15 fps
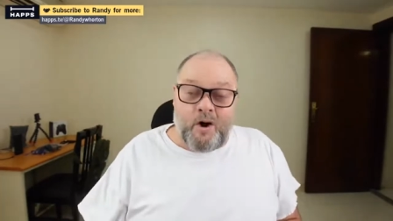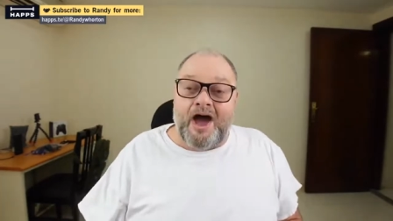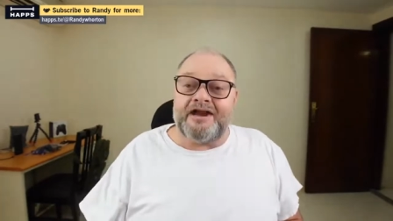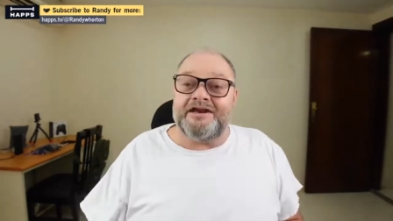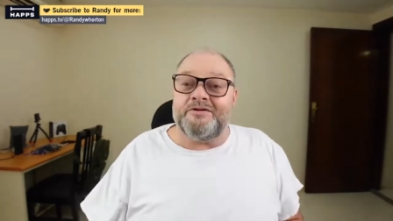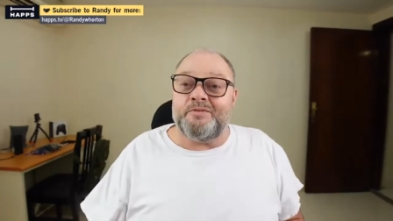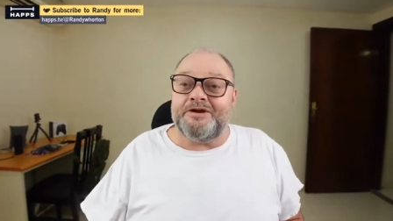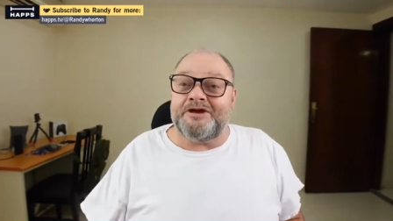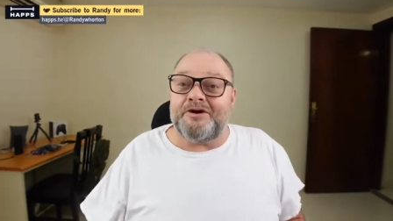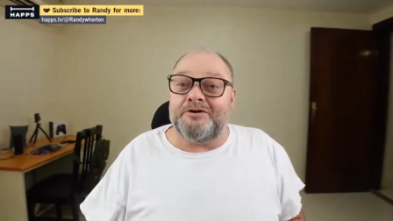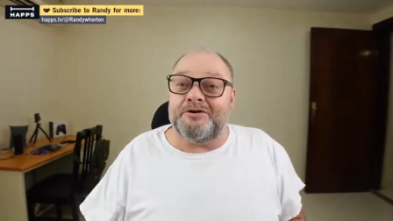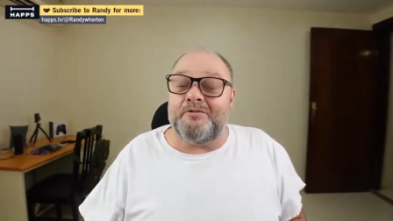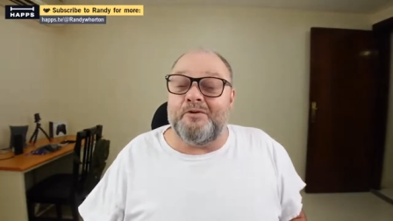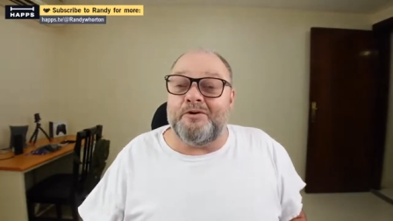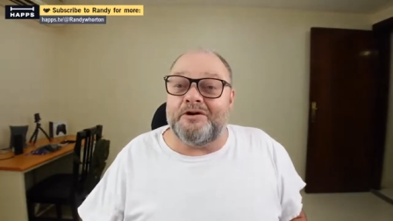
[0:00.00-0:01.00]
Why did we
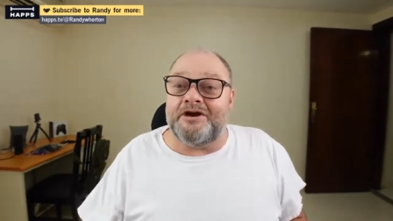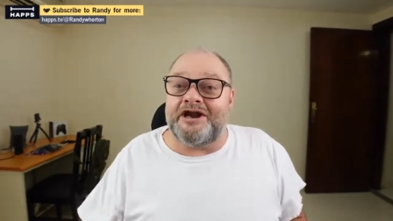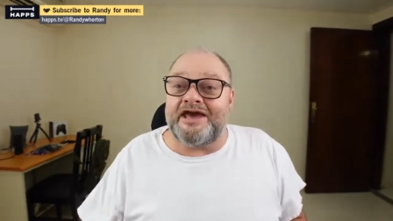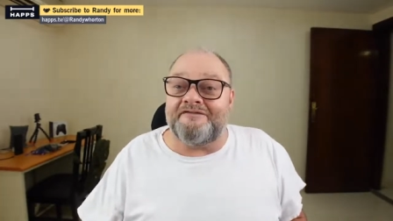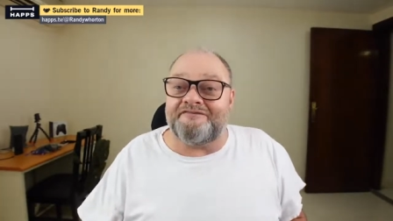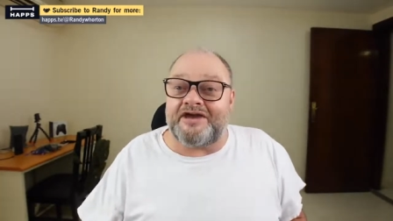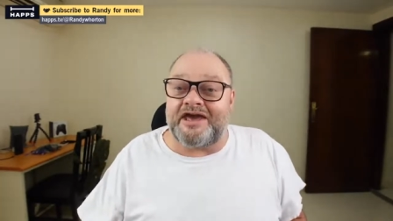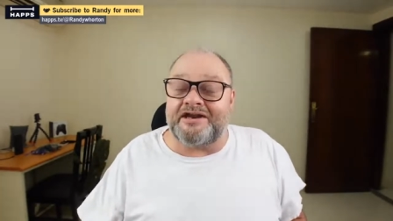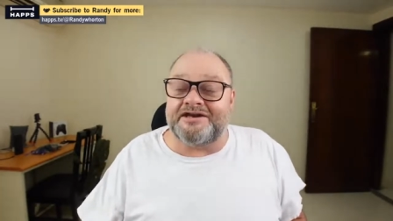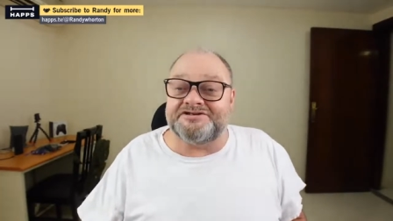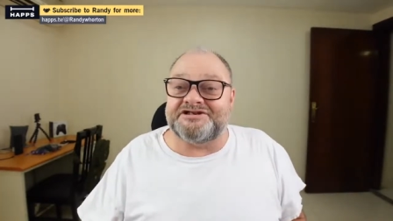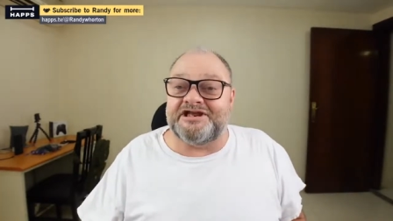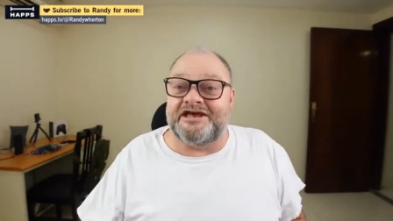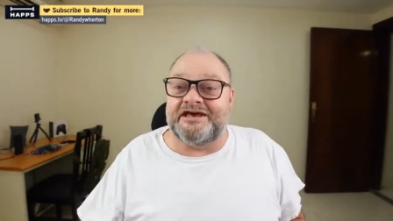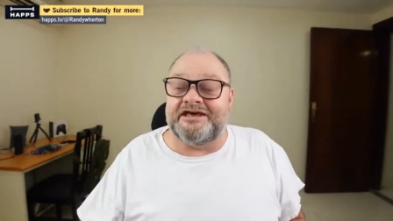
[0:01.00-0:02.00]
go to war in
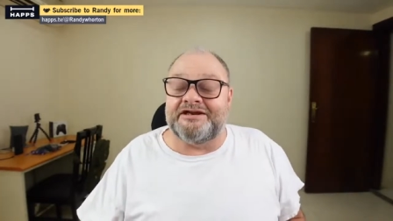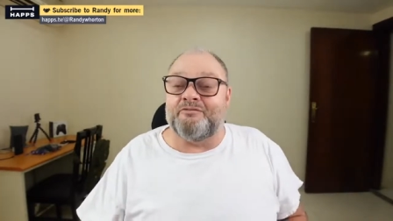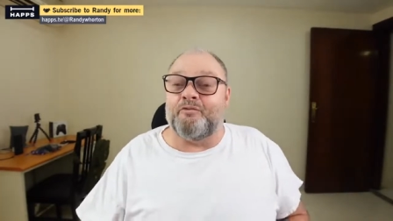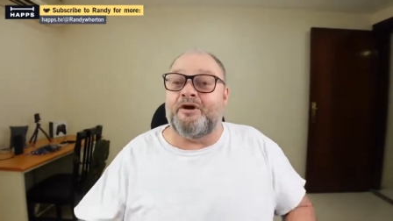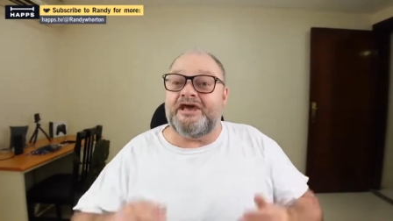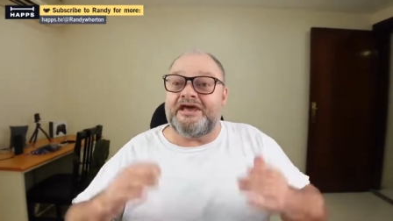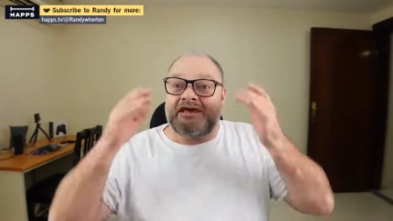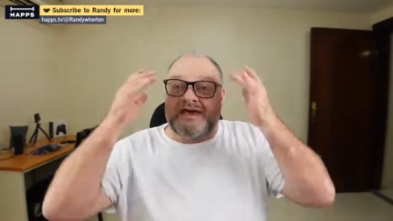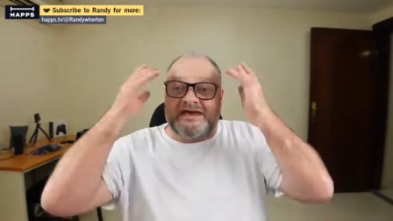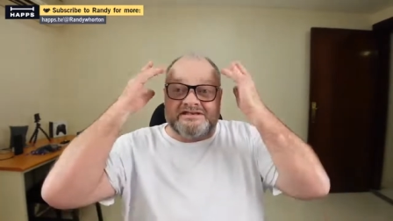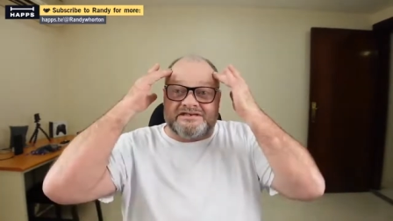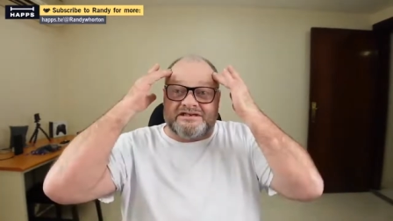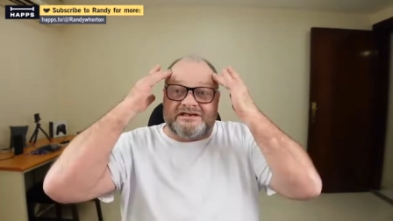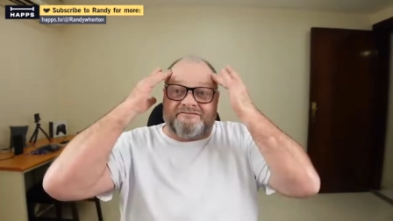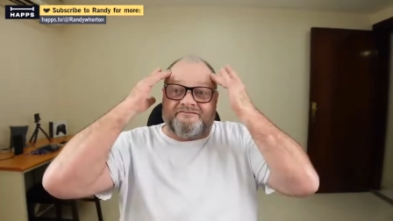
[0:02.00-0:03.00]
Afghanistan? We
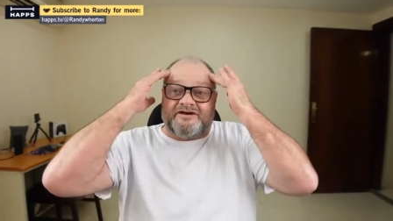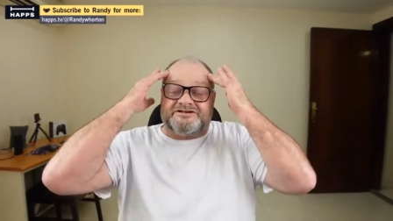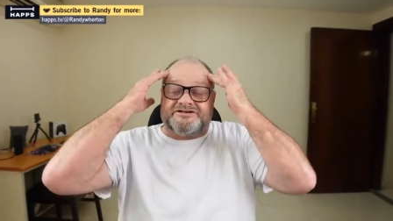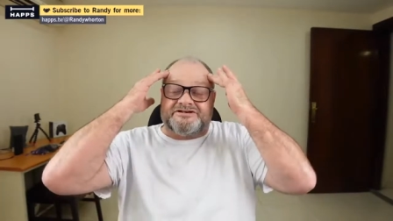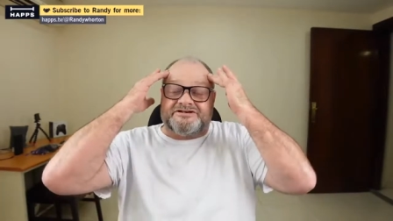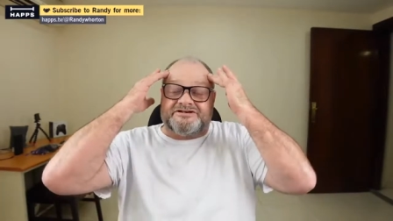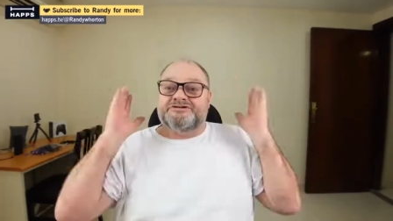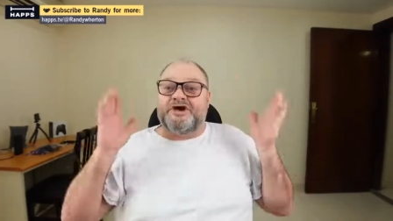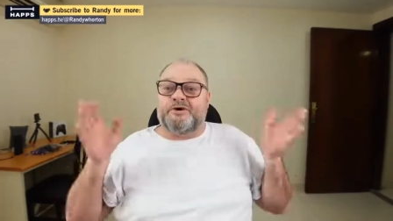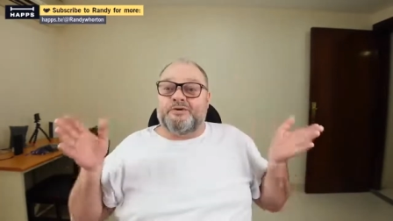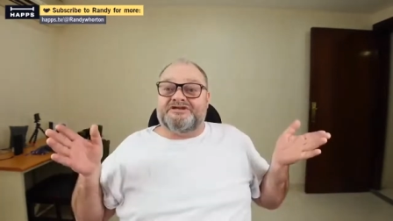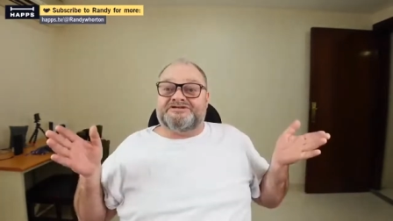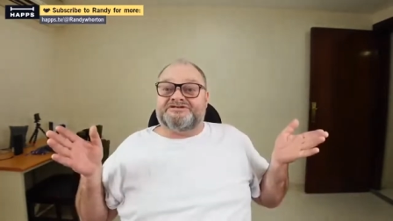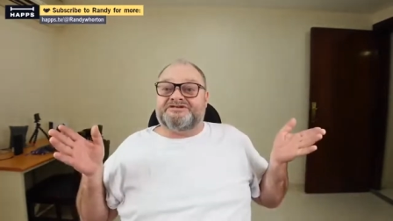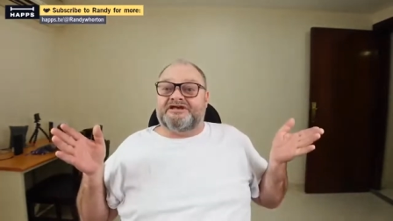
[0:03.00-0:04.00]
as individuals know
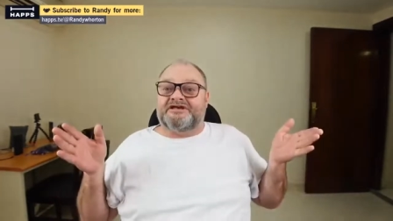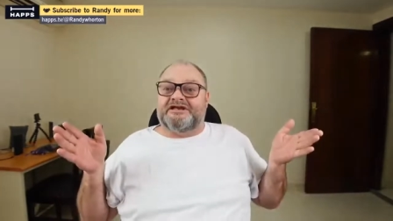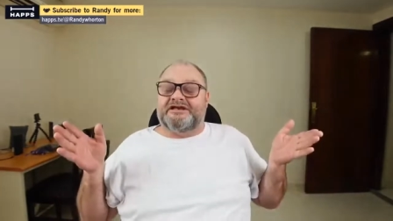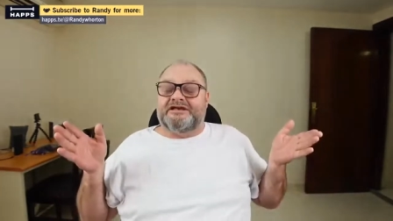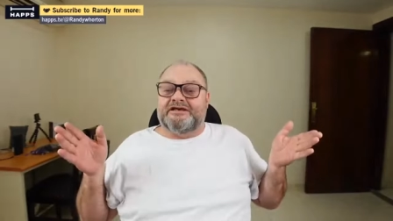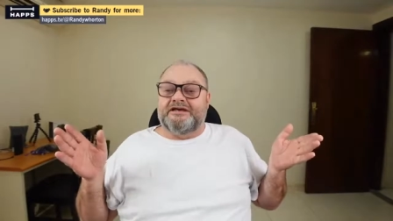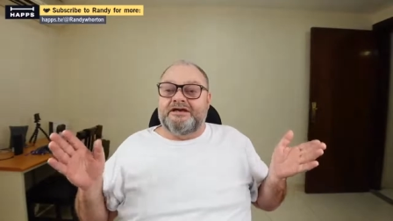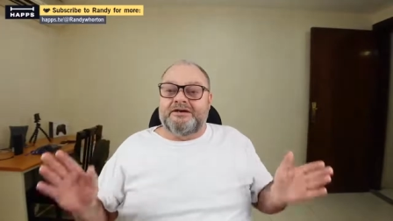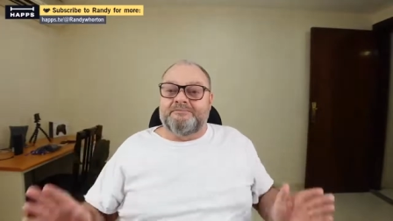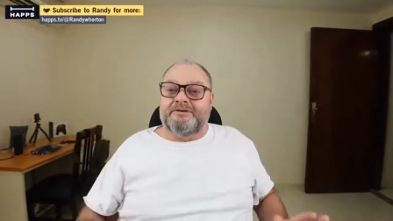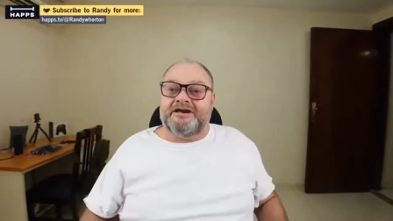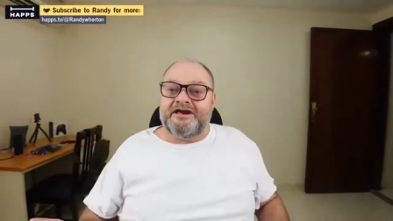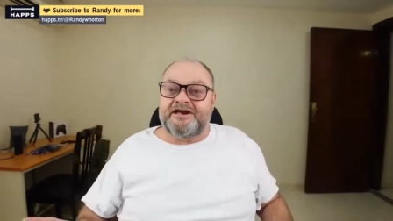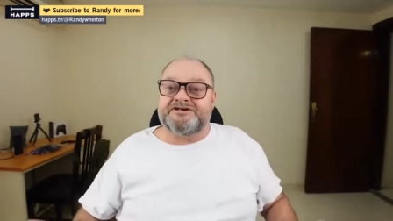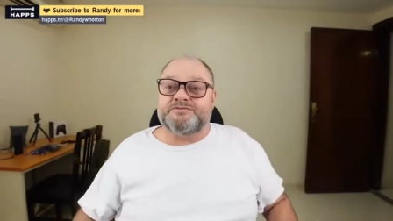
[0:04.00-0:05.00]
it's silly,
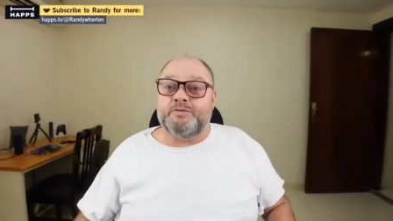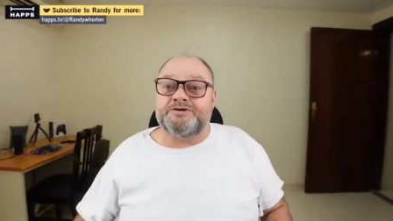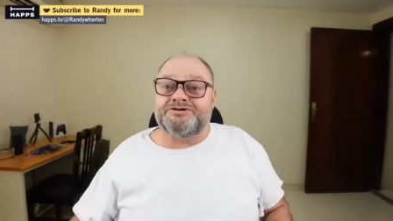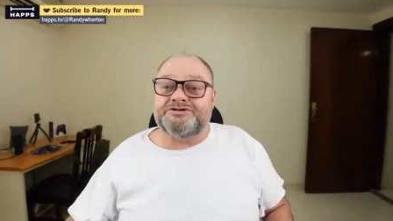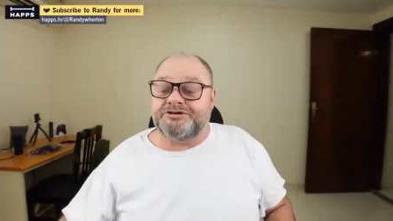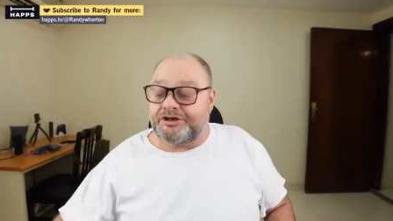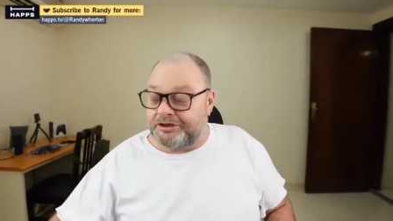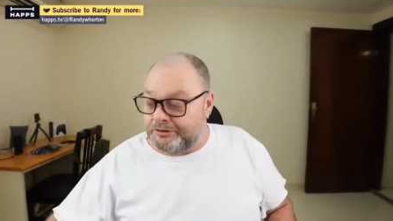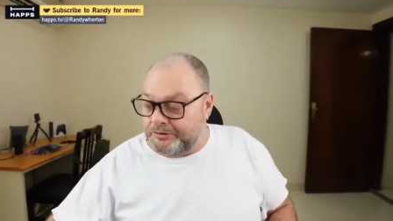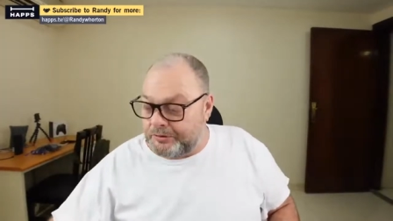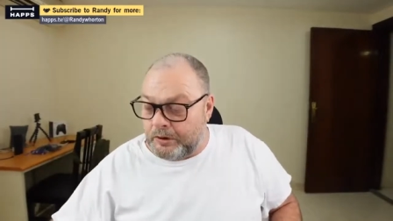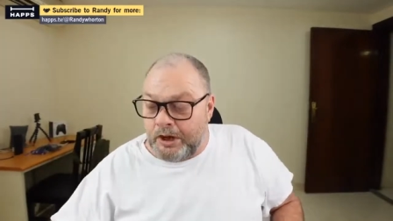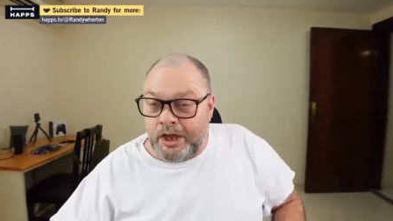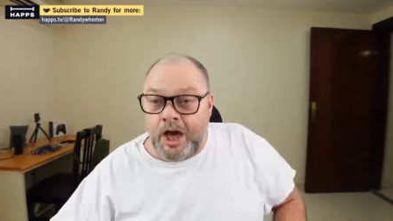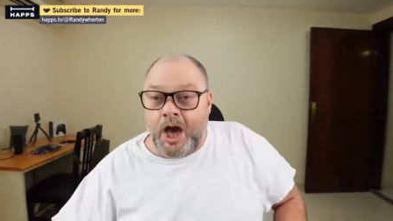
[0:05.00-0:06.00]
but here's what you do.